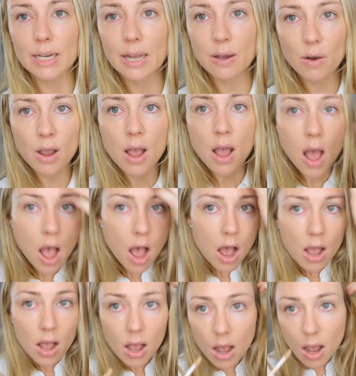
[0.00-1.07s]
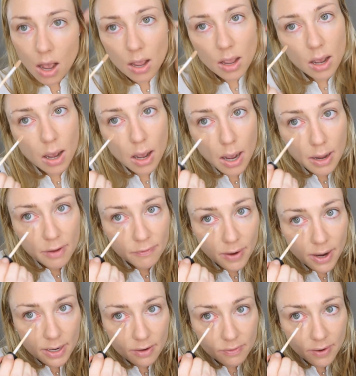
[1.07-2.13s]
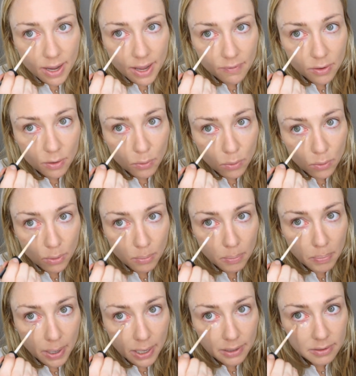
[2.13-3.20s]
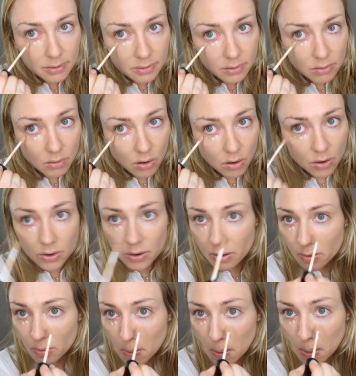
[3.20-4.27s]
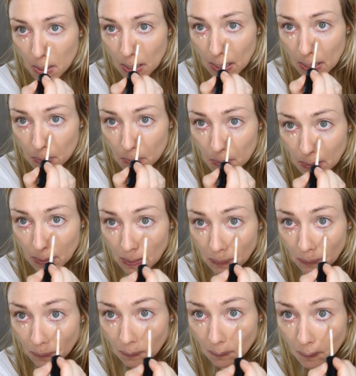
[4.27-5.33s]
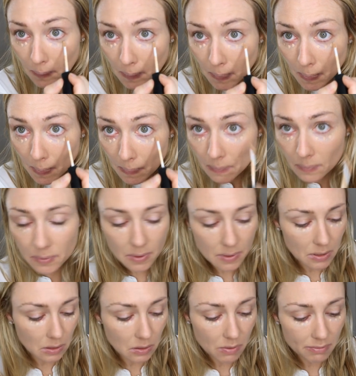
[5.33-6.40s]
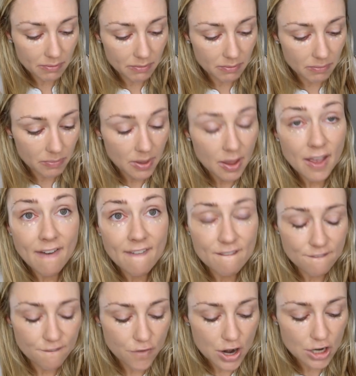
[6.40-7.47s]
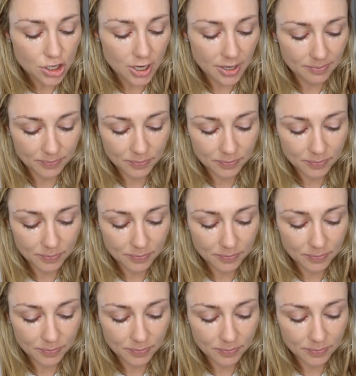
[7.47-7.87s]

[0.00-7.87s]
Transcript: Now, I find if I have a good base on, I look less tired and a lot fresher.